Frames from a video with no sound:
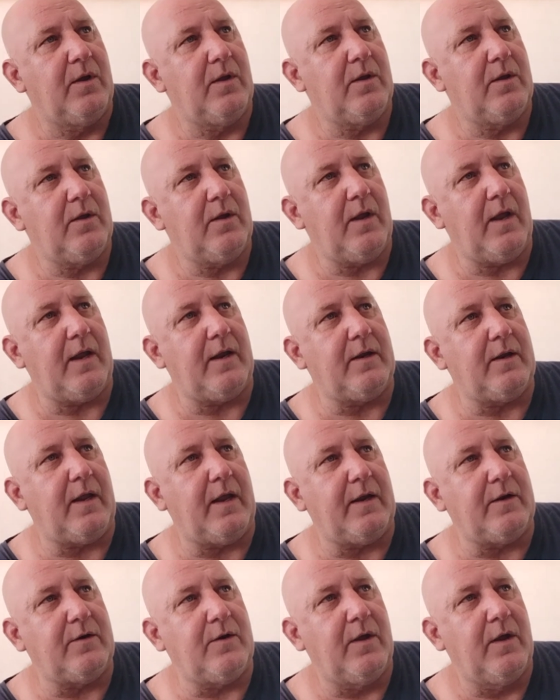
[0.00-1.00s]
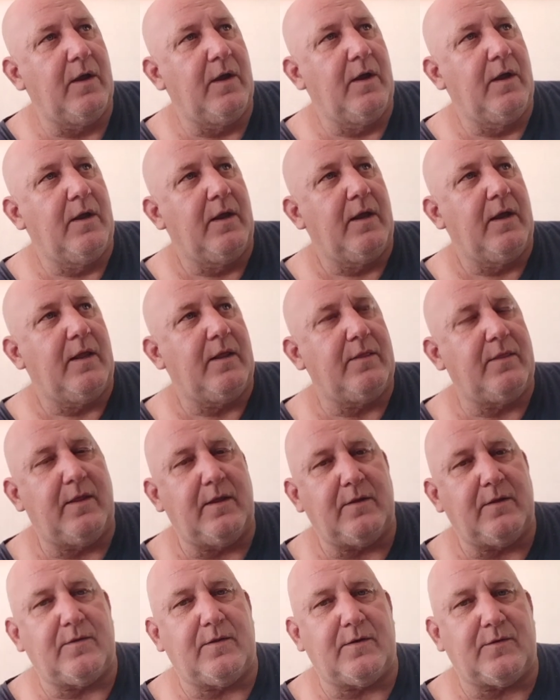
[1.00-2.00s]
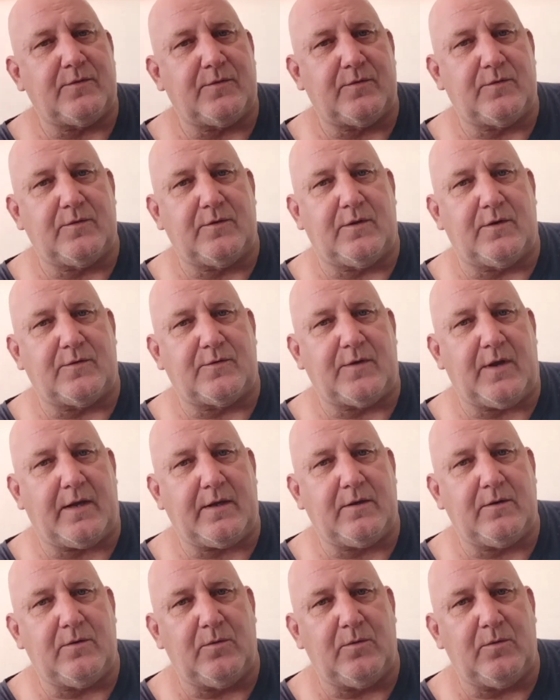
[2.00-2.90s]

at the set